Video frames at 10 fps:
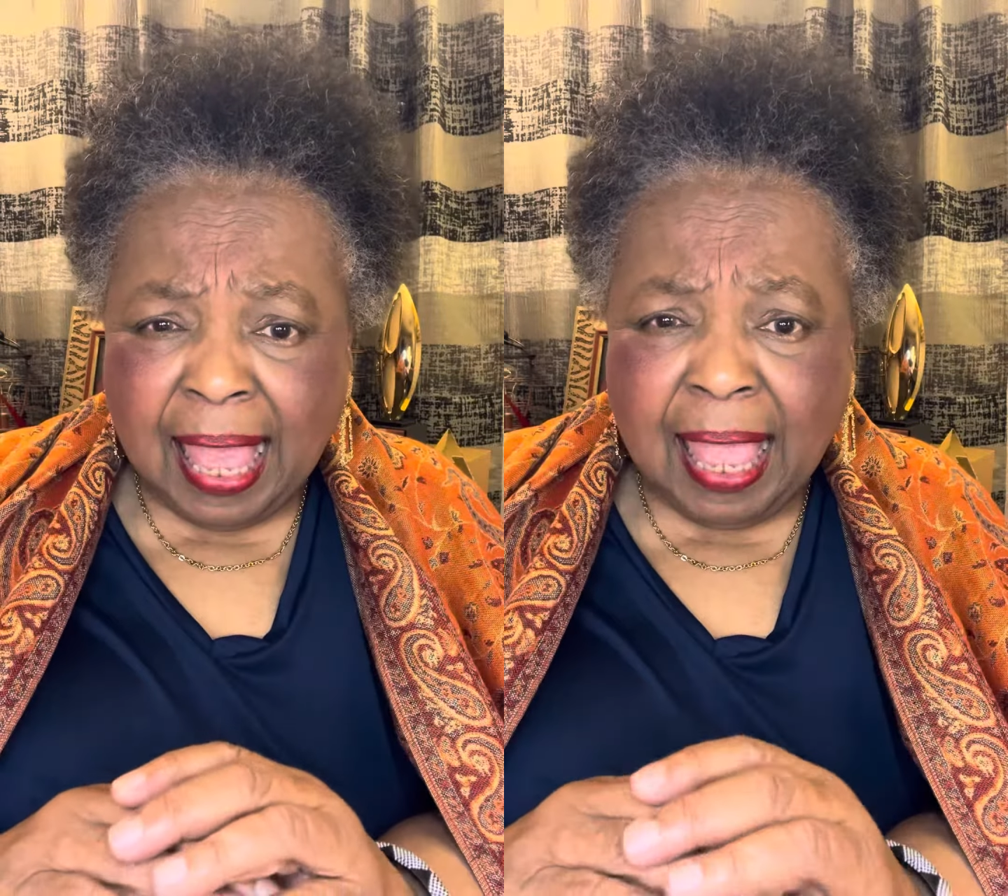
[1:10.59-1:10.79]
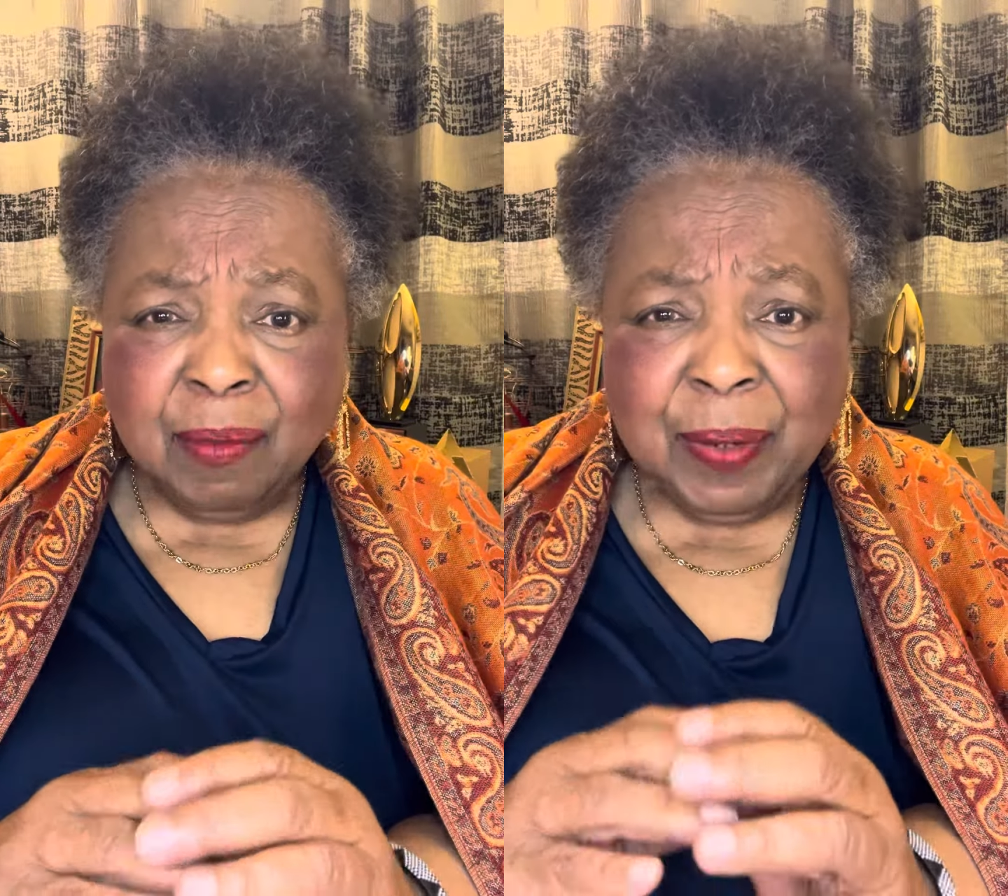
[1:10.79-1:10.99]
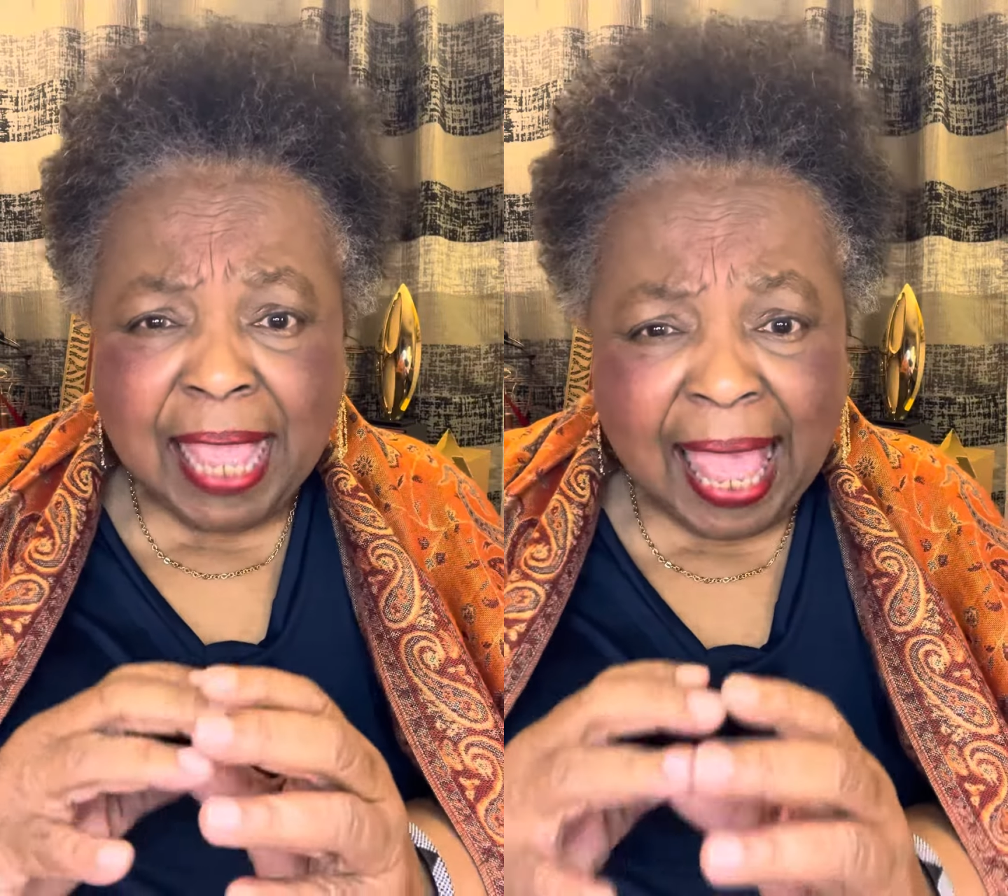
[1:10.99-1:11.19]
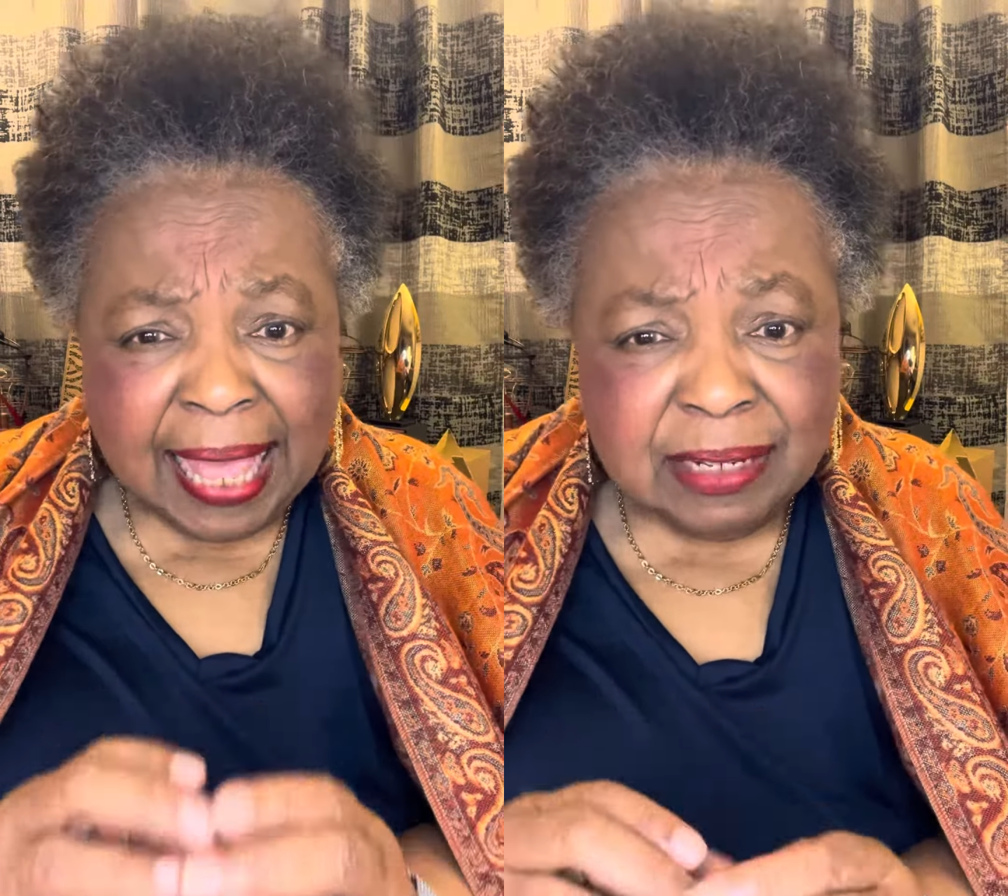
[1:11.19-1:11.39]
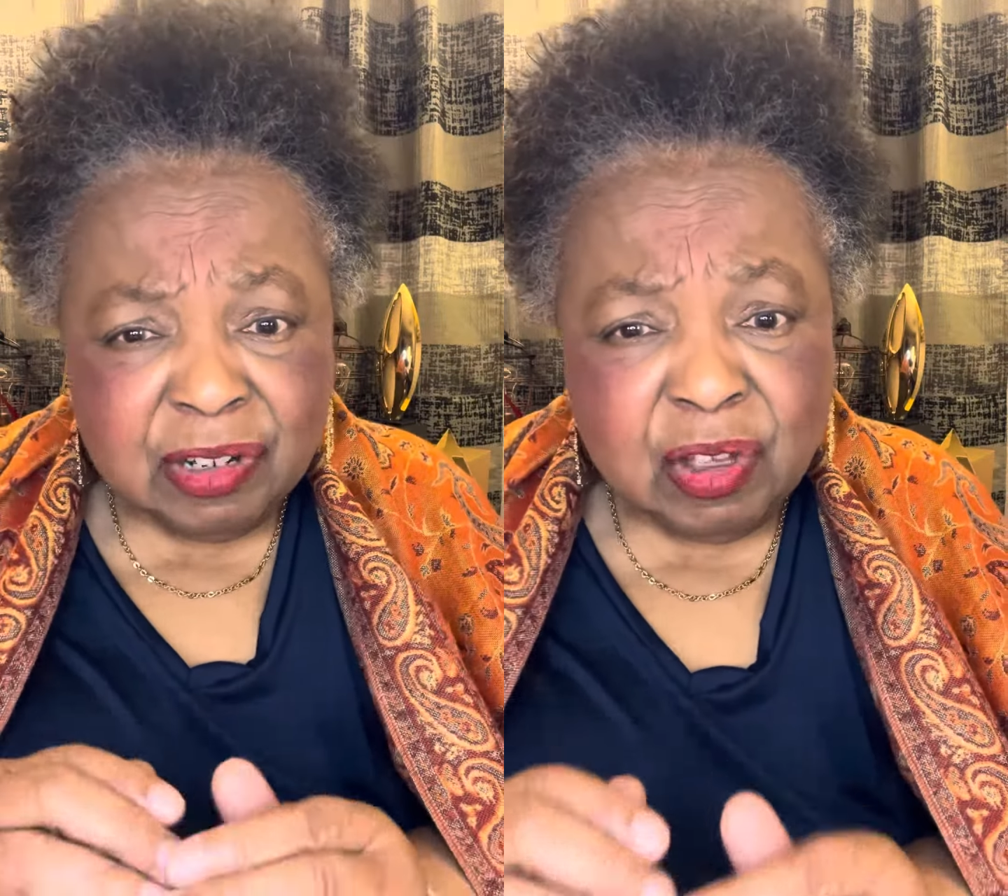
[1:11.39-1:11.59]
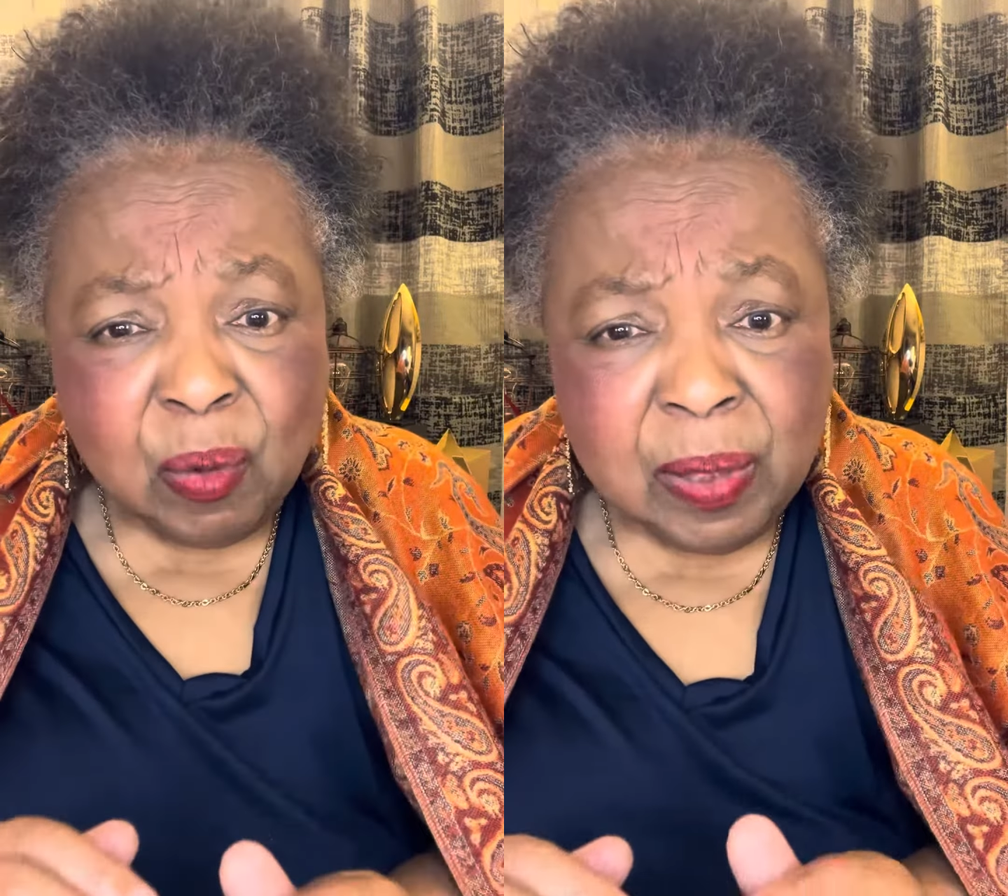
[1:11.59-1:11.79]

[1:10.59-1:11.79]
and we had to go